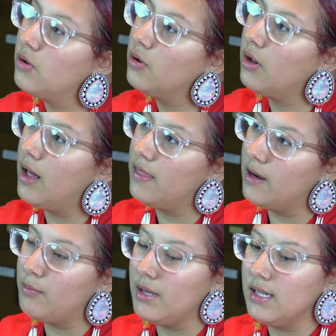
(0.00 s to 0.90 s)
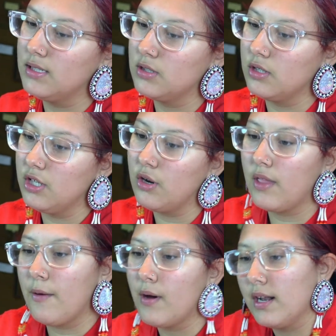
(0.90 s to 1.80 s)
cool on their piece, or, you
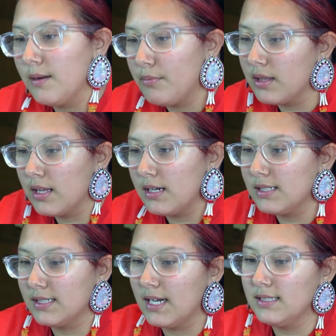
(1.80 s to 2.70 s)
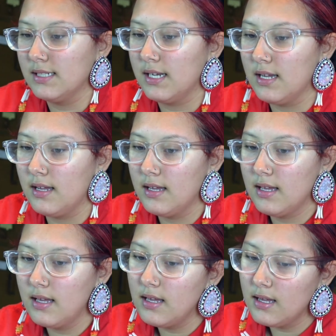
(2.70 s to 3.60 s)
know, they wanted to put their designs in it.
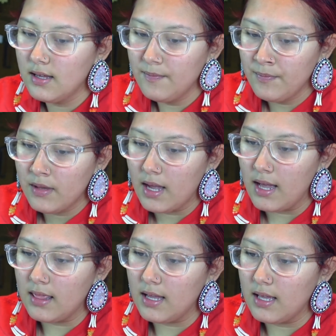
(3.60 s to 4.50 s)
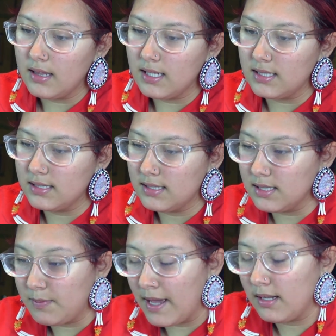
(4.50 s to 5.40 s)
And then
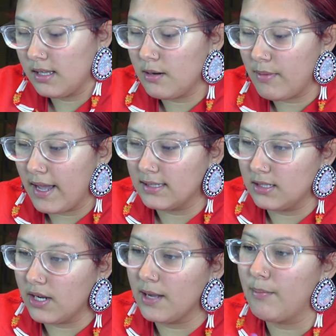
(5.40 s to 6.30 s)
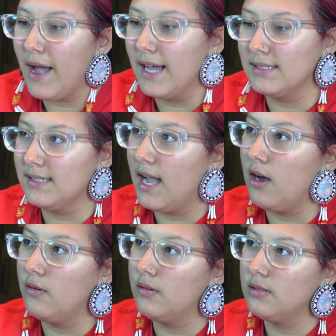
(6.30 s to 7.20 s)
these bandolier bags, they'll get passed
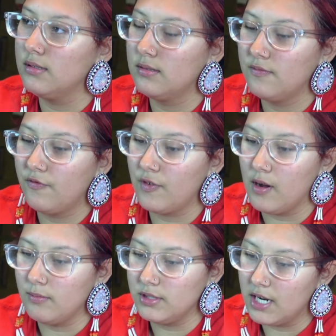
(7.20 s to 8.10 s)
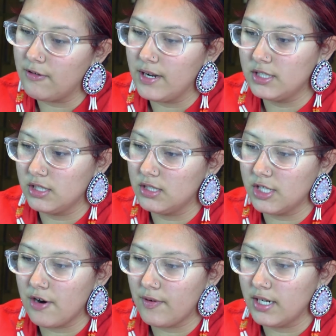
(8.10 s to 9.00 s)
down from generation to
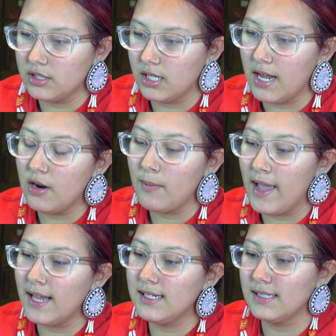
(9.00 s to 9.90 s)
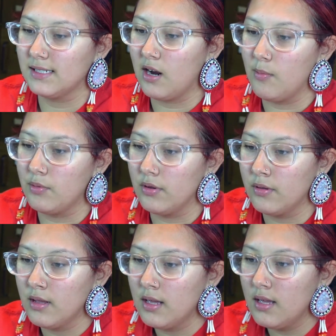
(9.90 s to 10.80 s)
generation. I know my auntie has a couple